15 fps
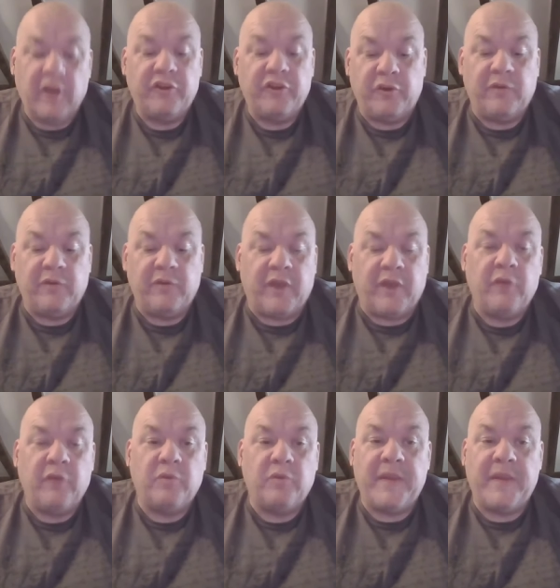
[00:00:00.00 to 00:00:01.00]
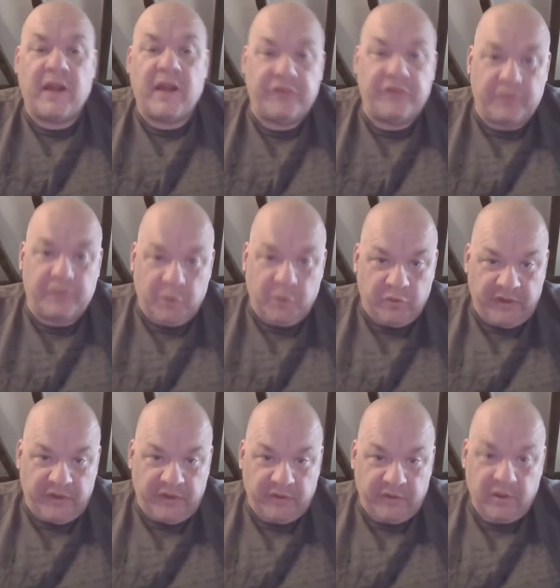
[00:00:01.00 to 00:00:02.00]
Two of those will be
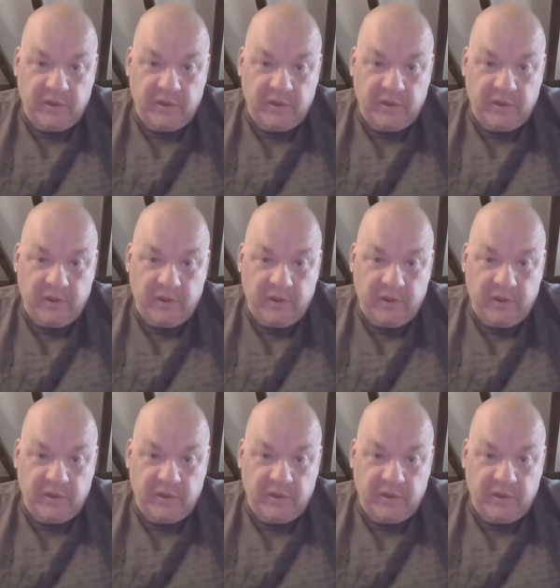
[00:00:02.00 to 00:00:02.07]
unsupported.